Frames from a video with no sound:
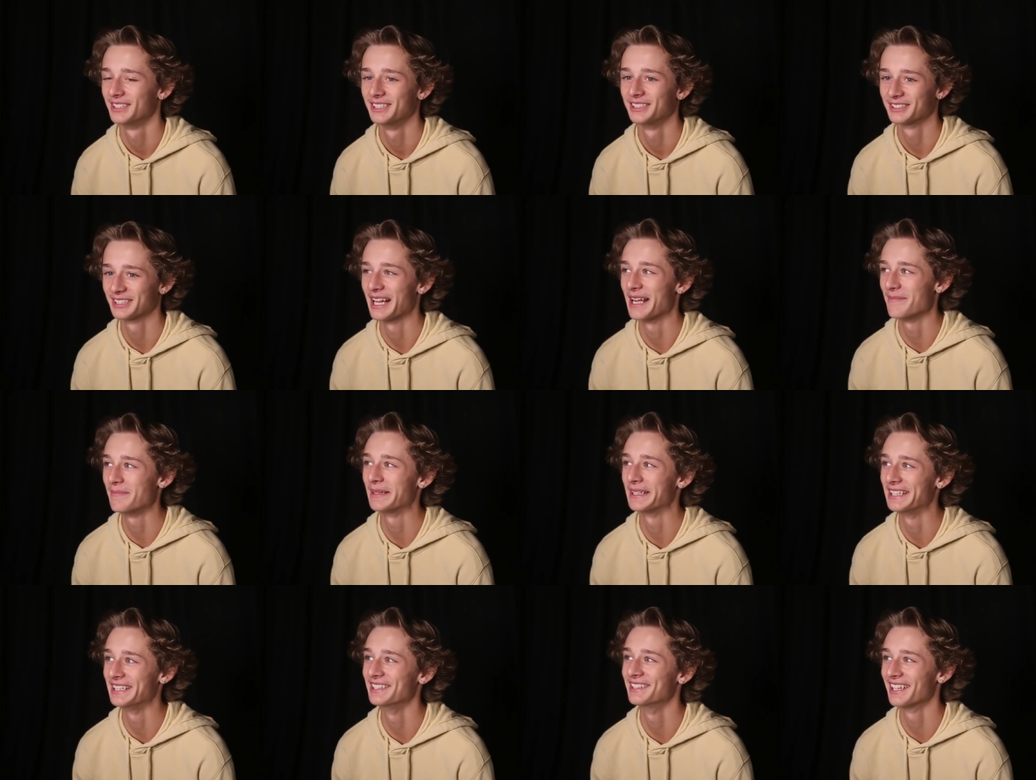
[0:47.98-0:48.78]

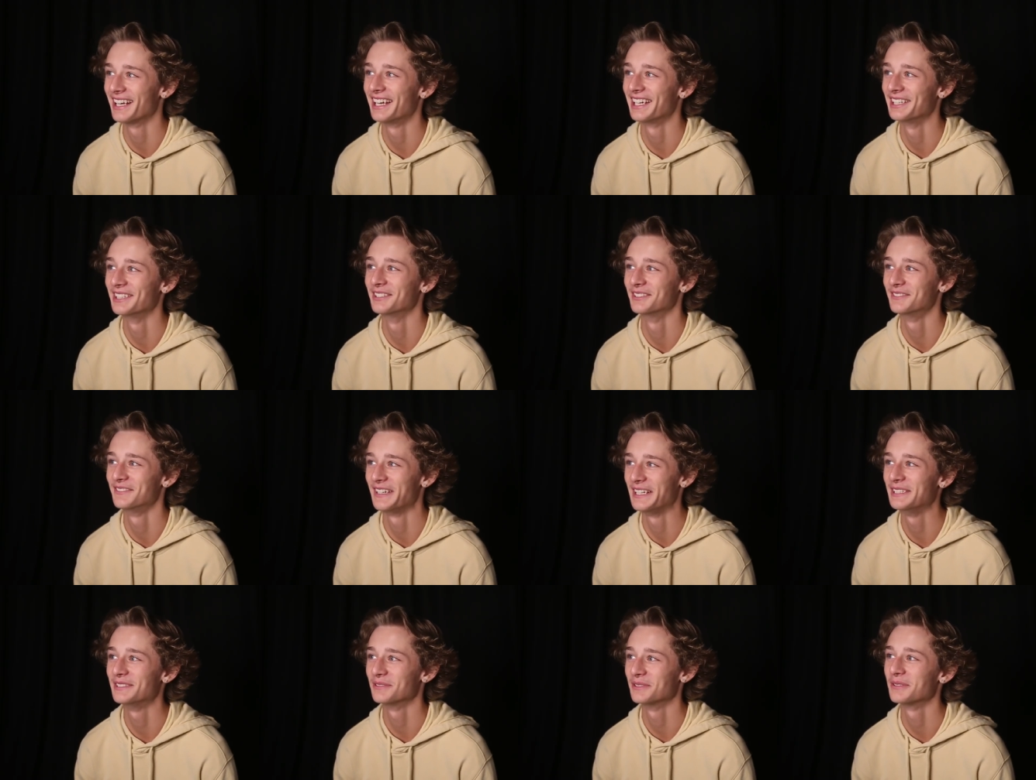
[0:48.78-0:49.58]
Slapping Eli in the
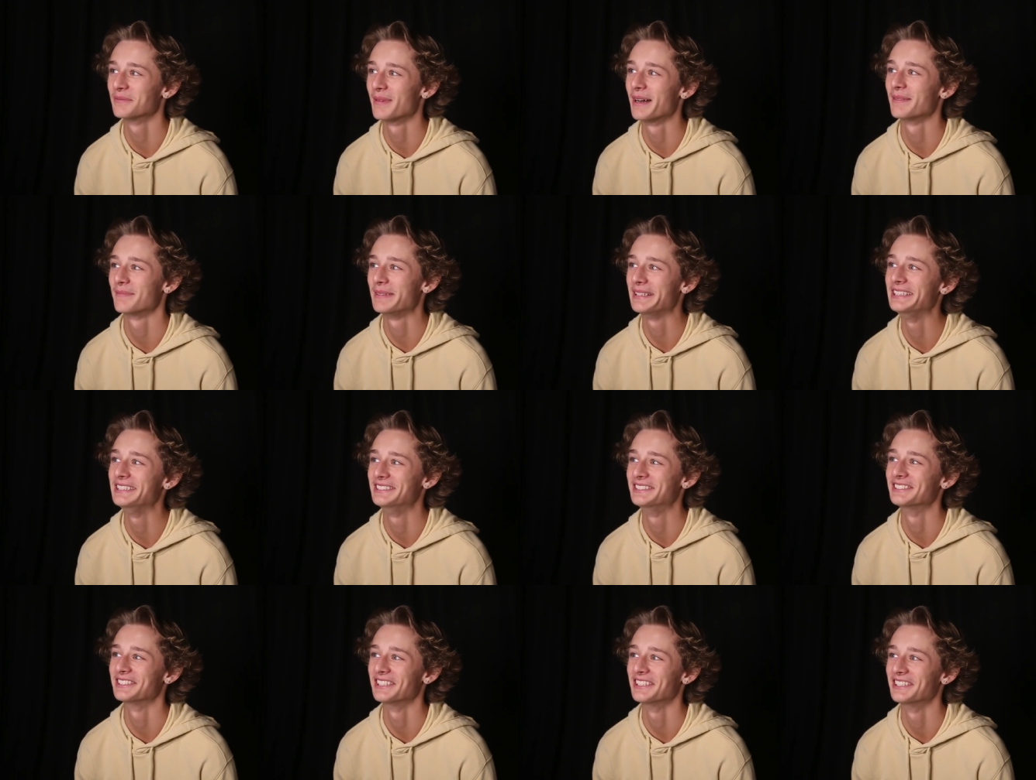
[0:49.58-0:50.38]
face with my
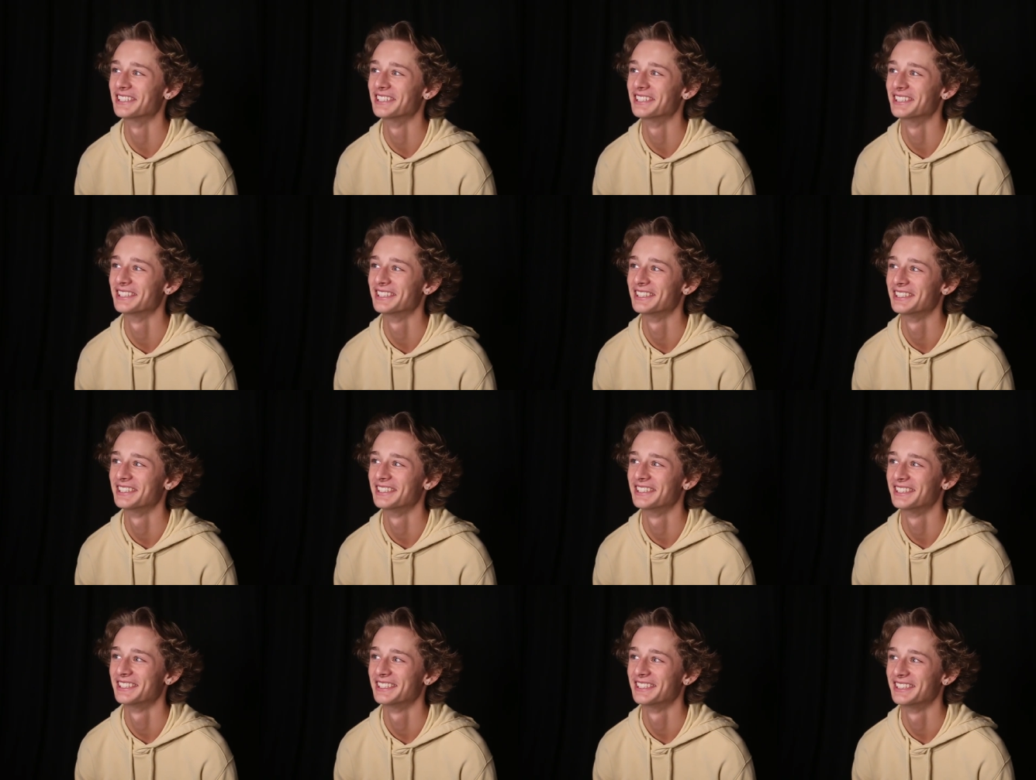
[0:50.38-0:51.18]
pizza.
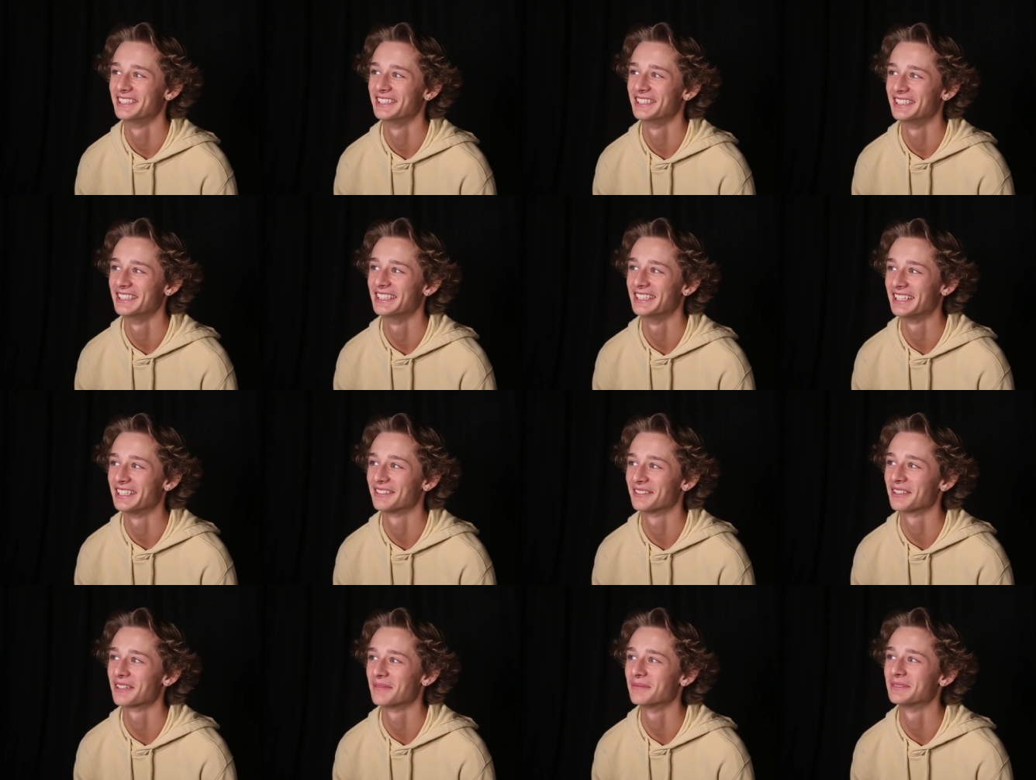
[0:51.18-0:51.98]

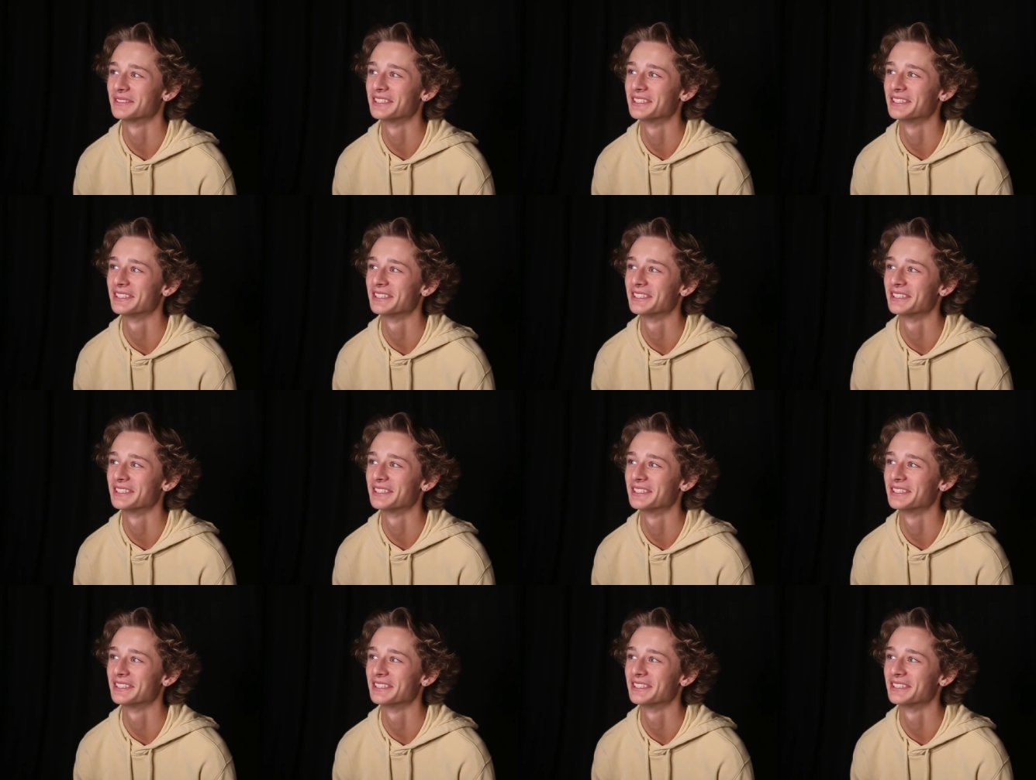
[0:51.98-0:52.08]
That's what I'm